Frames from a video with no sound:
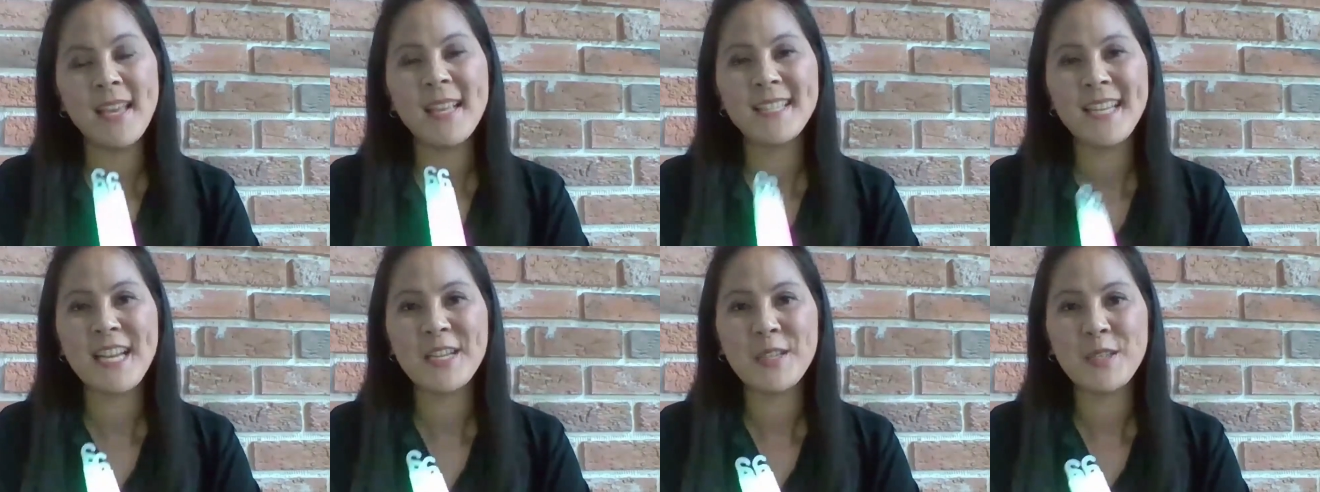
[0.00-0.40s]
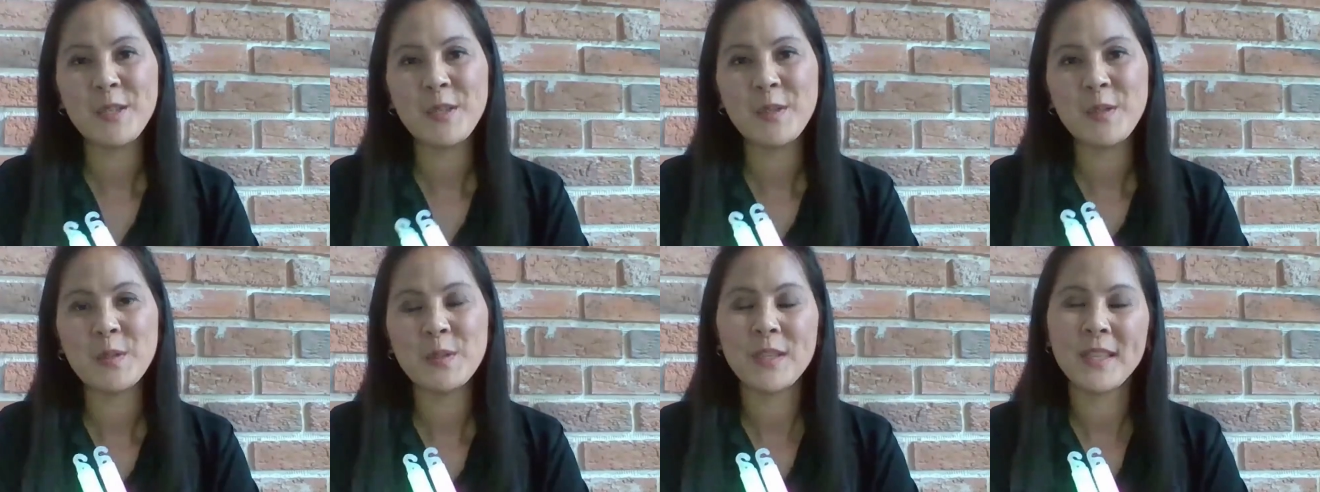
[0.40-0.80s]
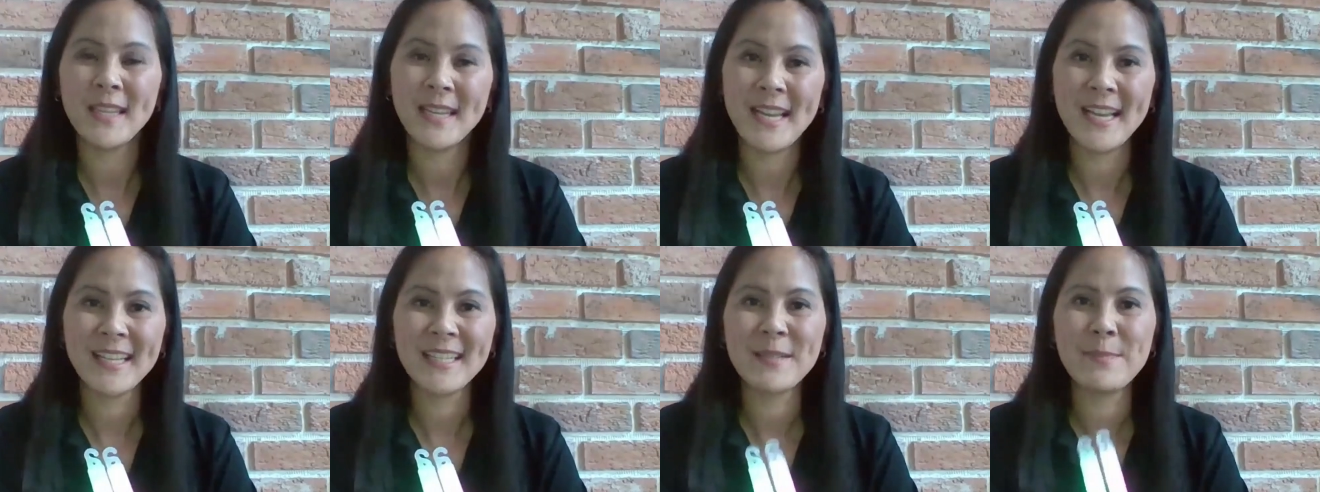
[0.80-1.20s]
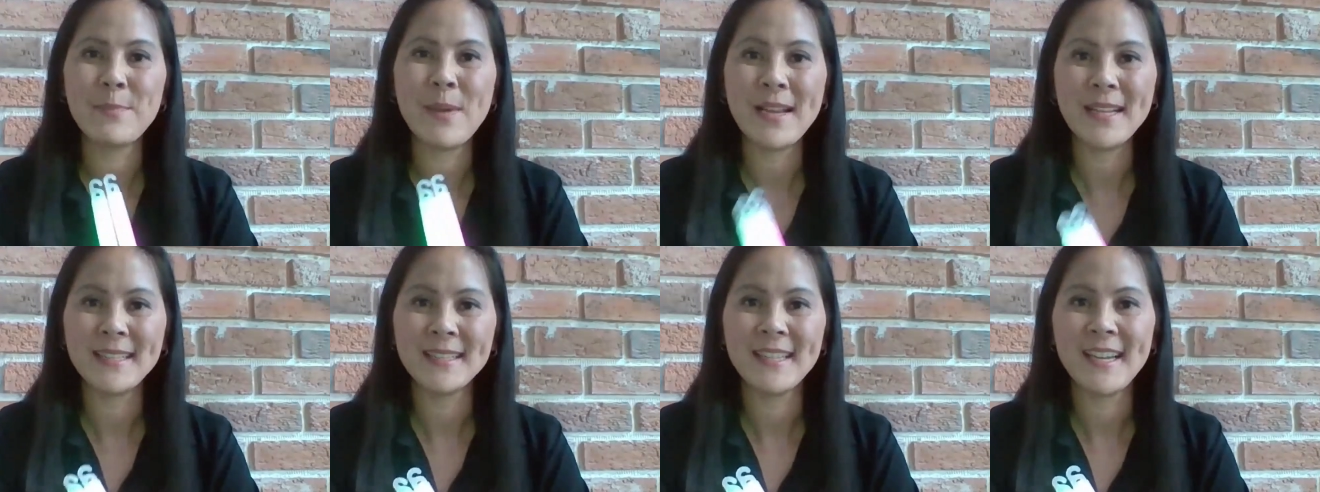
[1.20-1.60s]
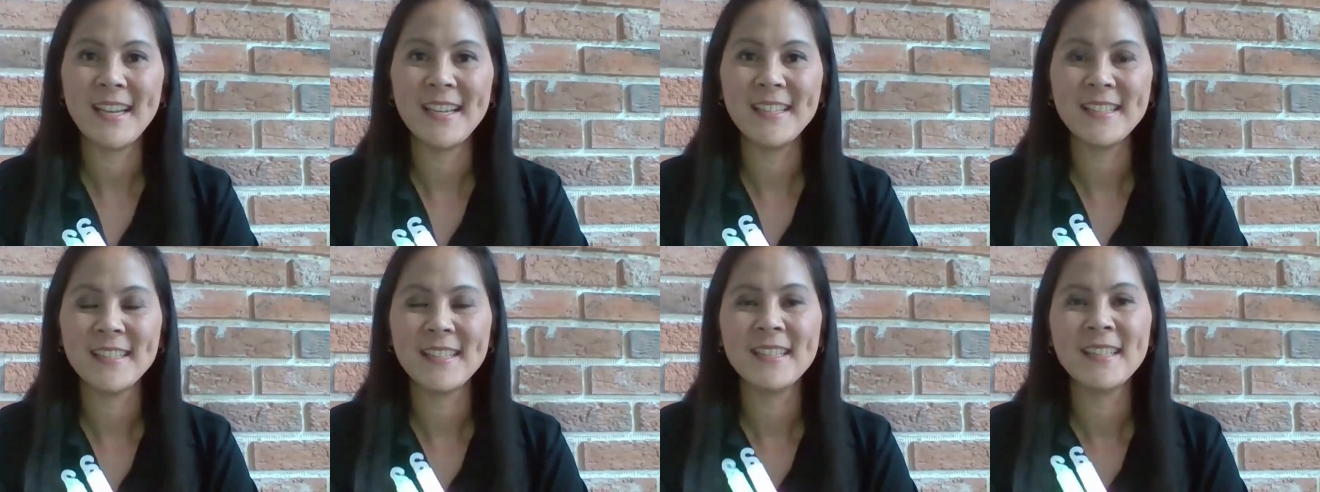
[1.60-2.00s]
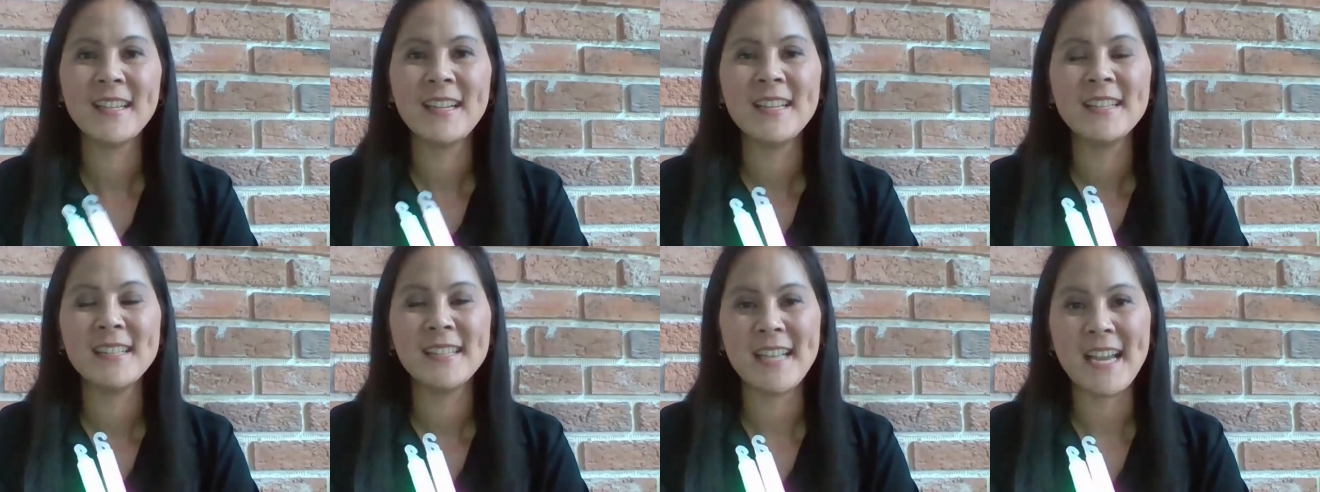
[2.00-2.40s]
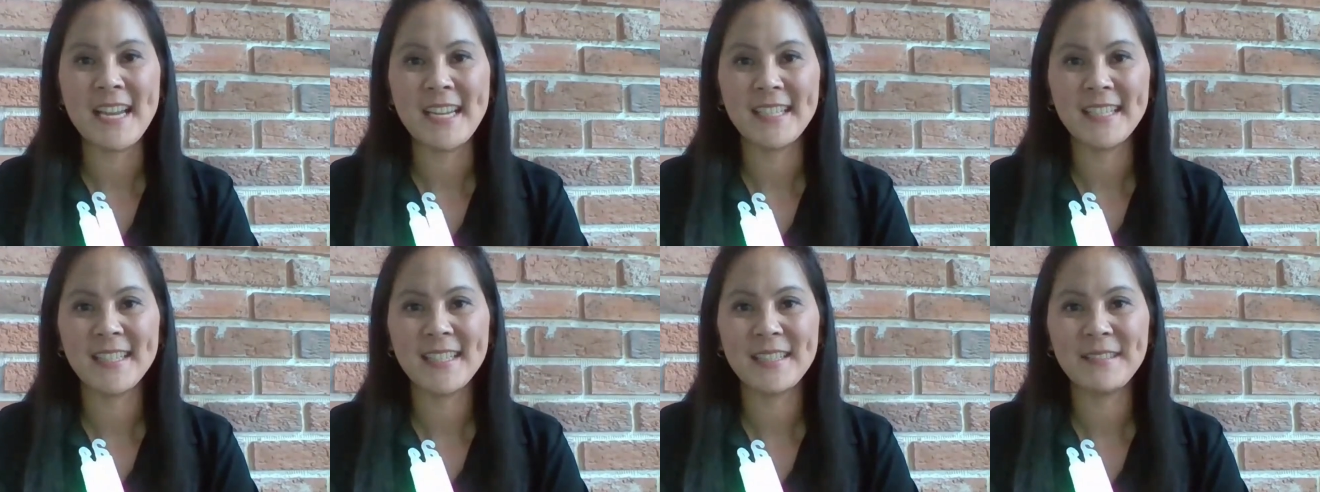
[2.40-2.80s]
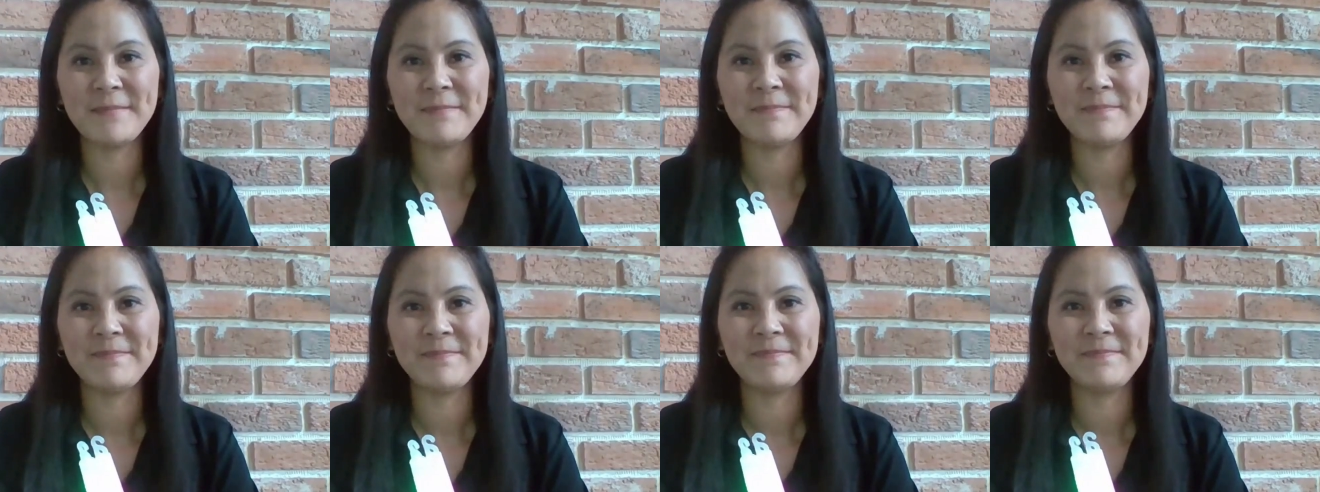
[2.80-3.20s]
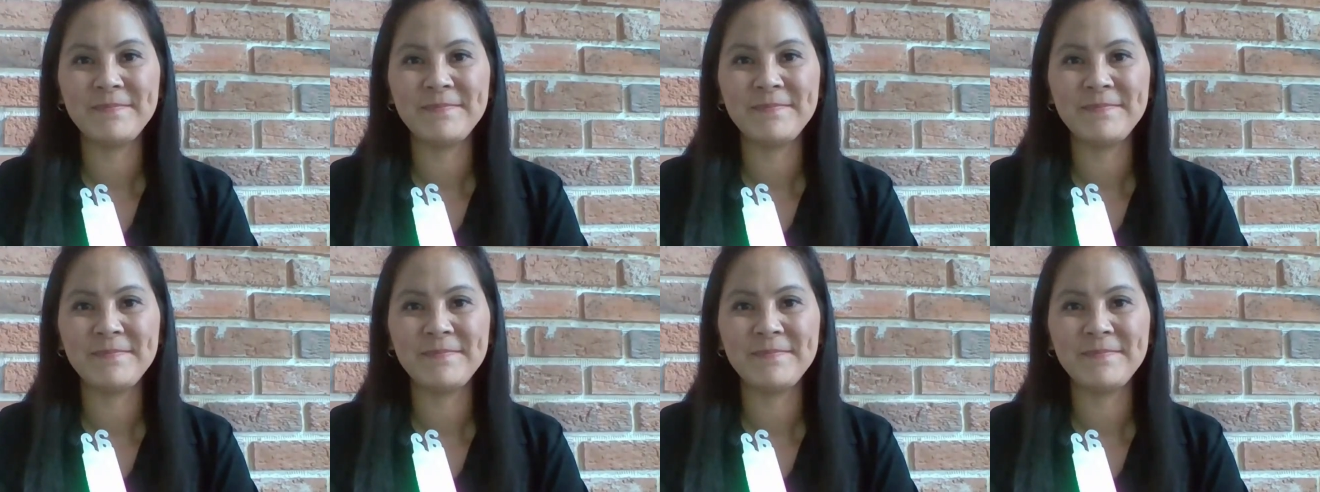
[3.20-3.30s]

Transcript: Stay tuned to the next bite-sized science.